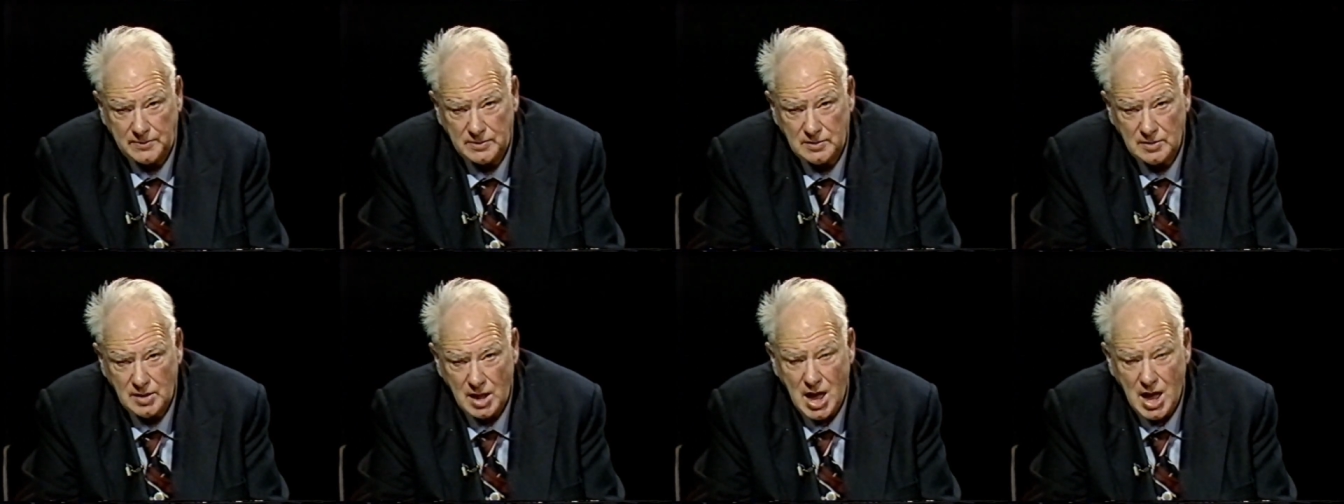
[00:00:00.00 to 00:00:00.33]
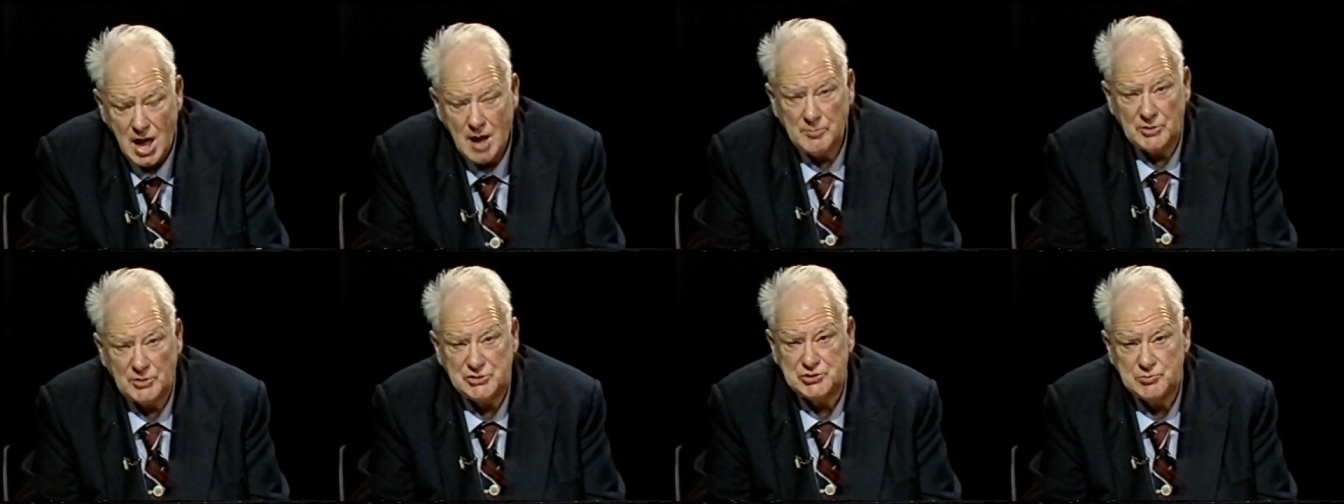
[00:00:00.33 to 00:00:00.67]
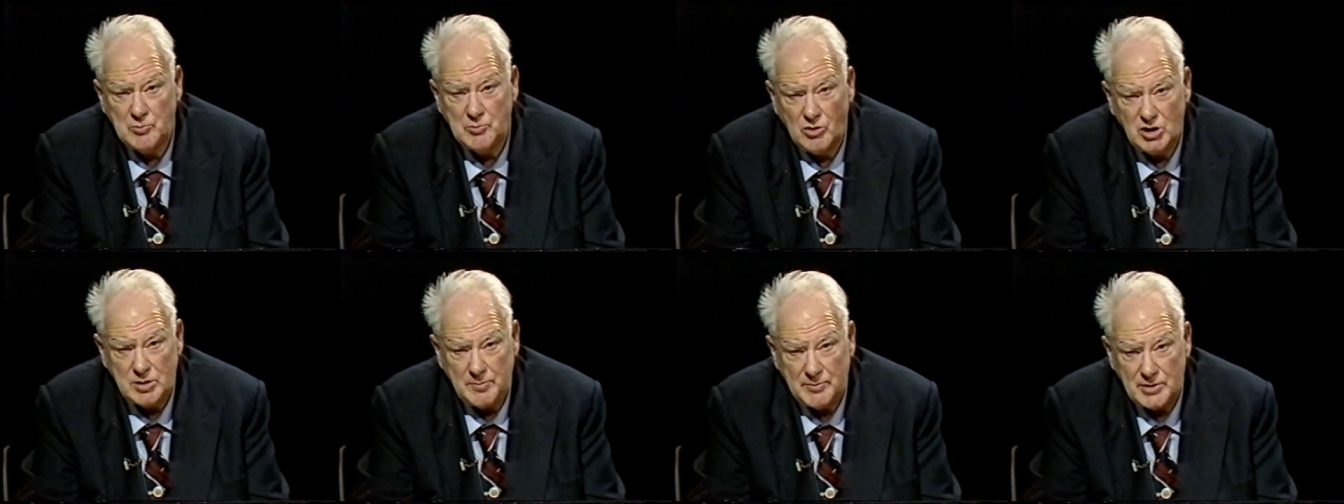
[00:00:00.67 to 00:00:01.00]
But smaller
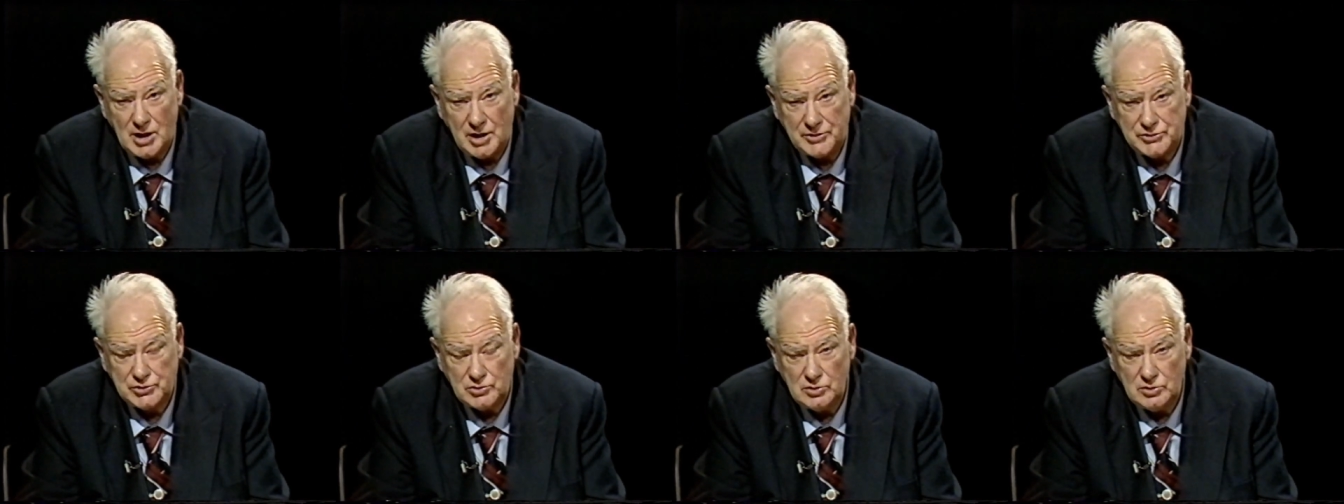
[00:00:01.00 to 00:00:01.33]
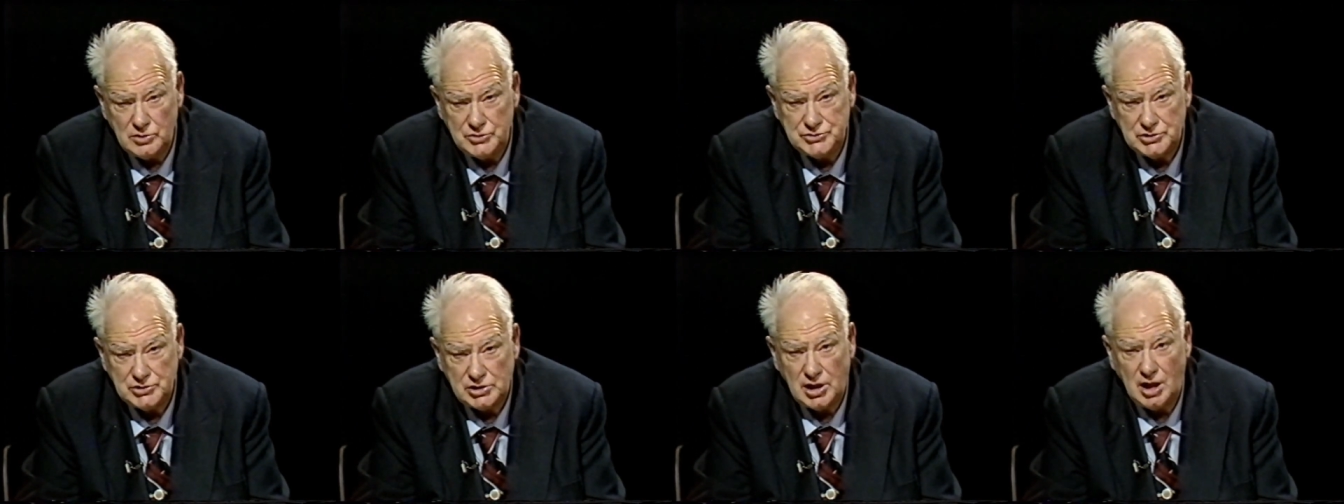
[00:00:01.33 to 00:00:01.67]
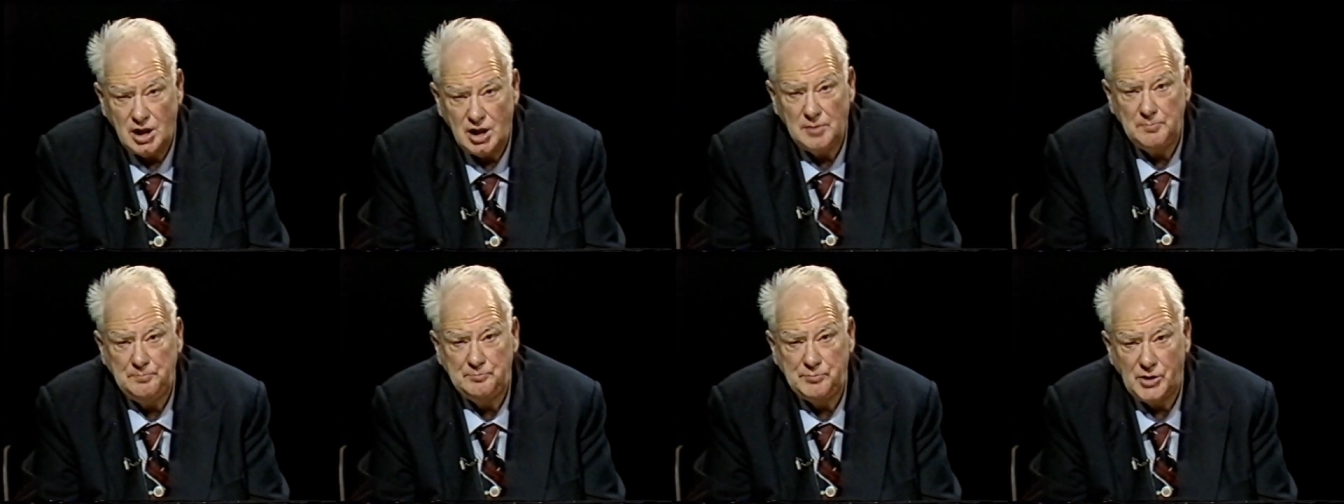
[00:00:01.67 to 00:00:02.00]
particles can't
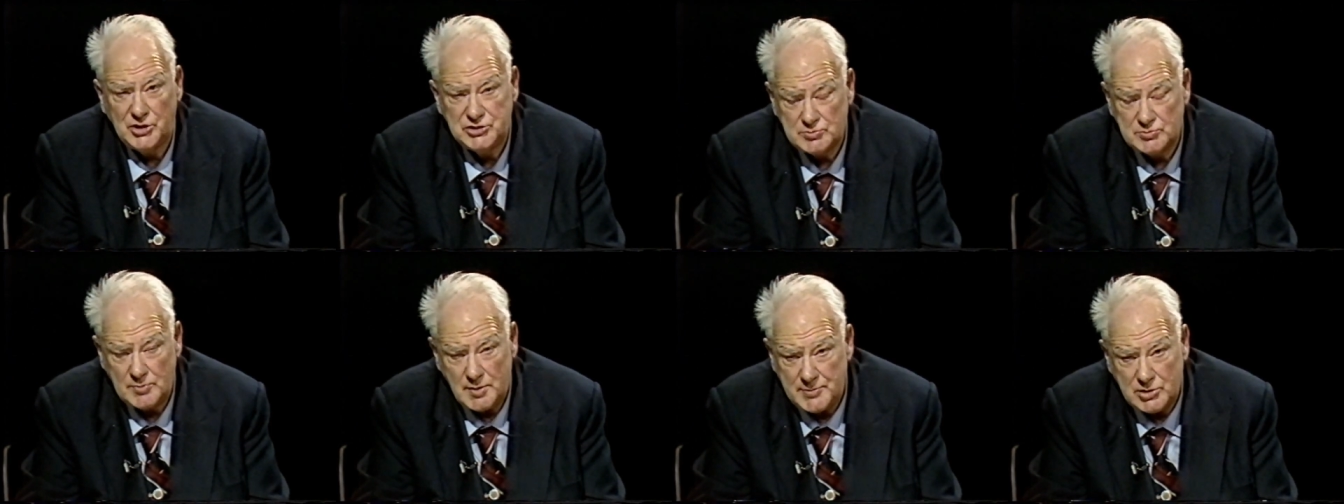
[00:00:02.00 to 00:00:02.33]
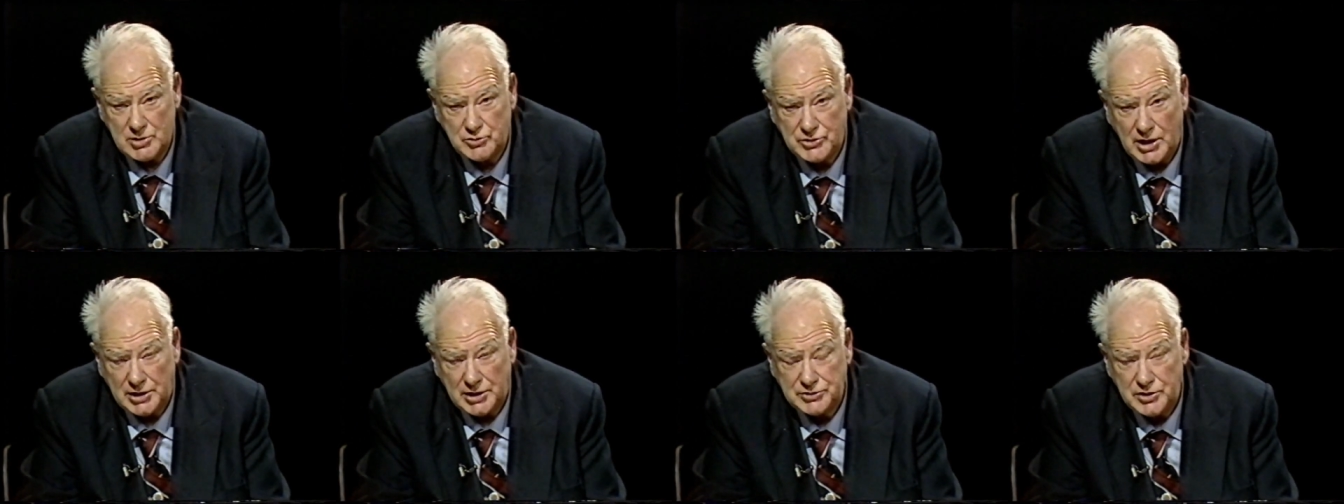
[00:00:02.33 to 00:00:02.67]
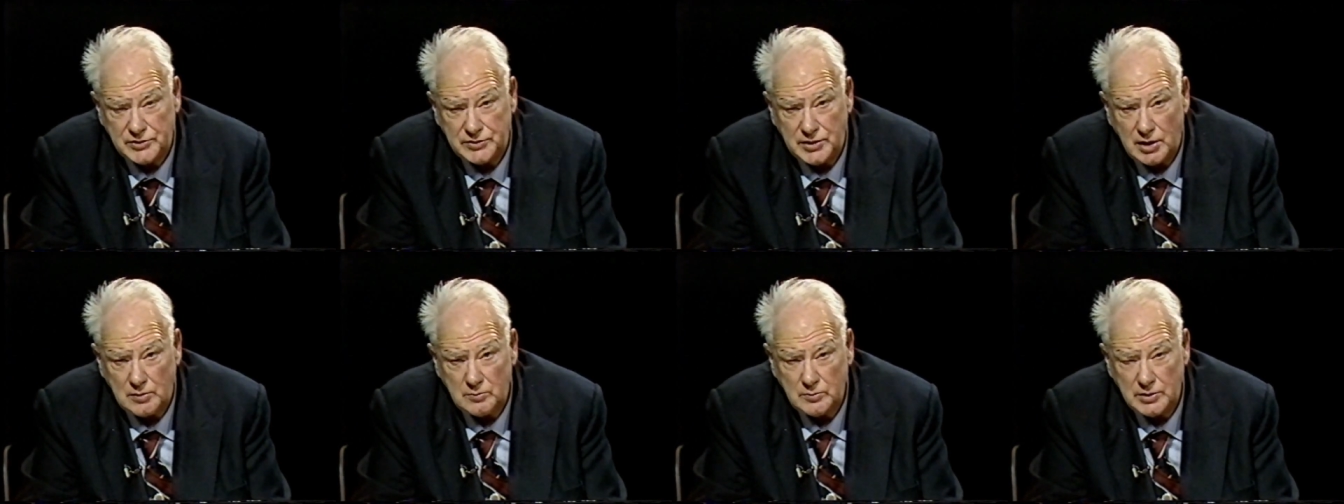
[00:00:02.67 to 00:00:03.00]
possibly be tracked in that
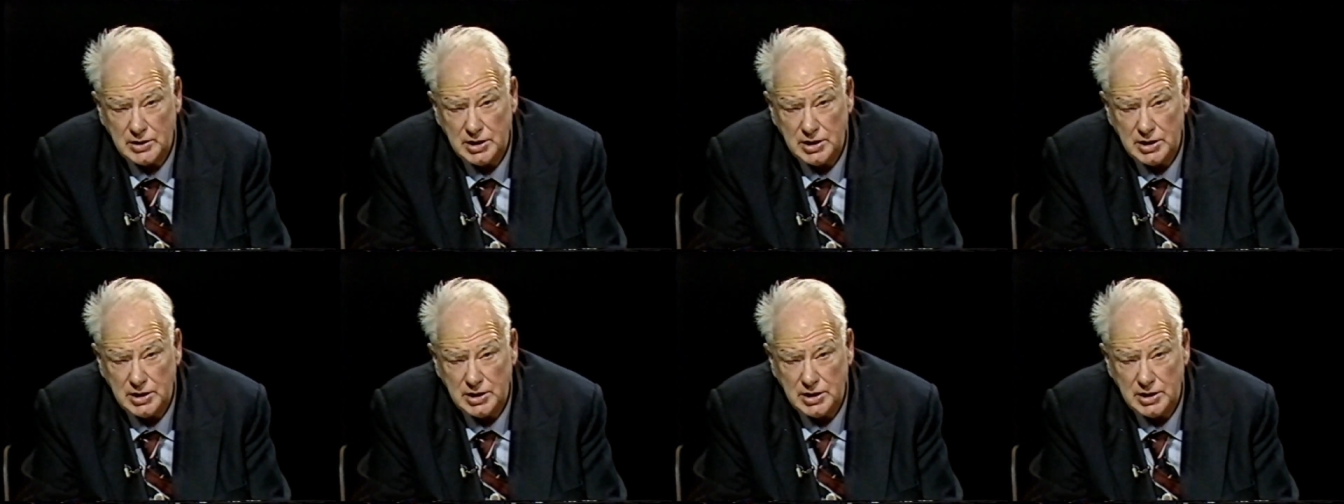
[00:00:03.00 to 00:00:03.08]
way,